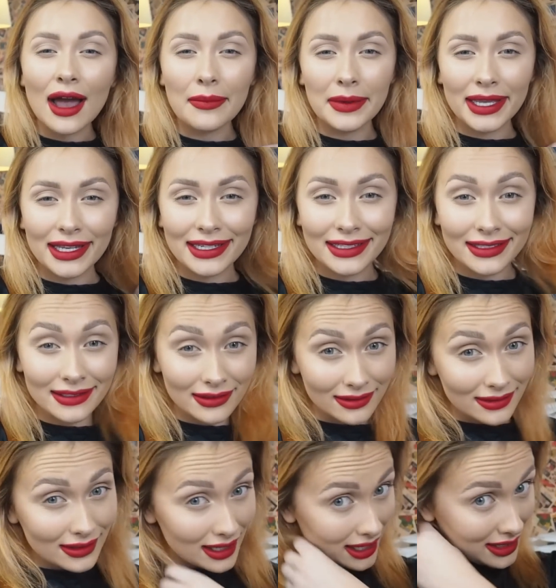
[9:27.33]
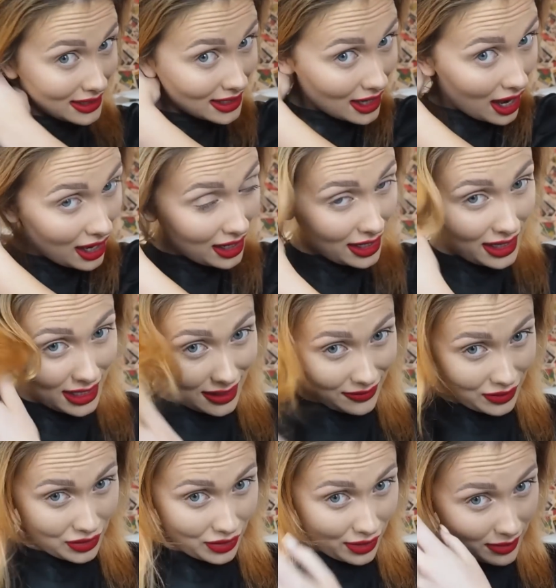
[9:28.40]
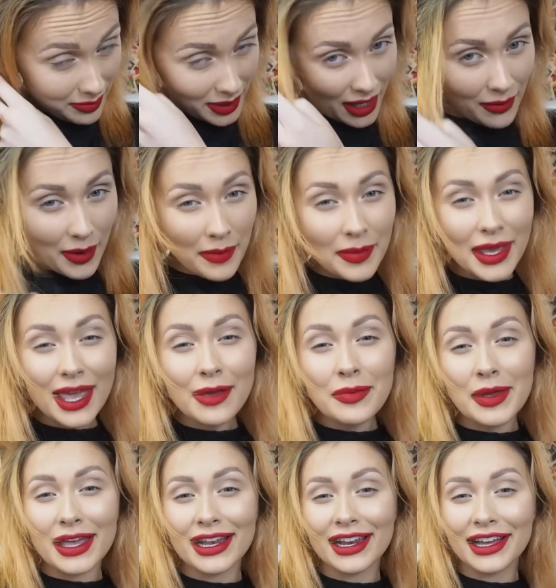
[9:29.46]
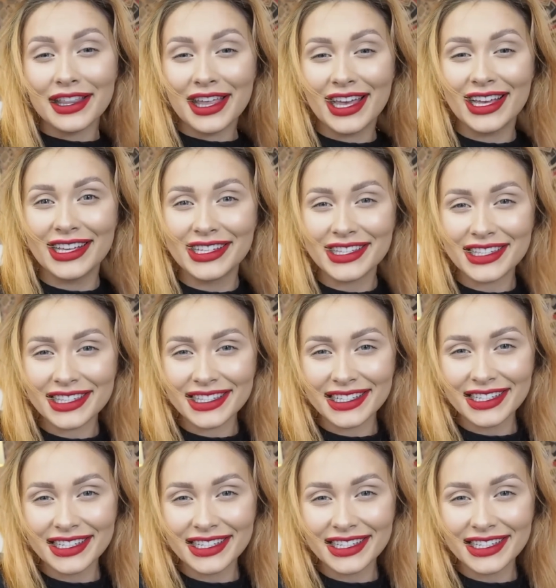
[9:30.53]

I mean, it's a colour, that's for sure, but I won't be keeping it like this.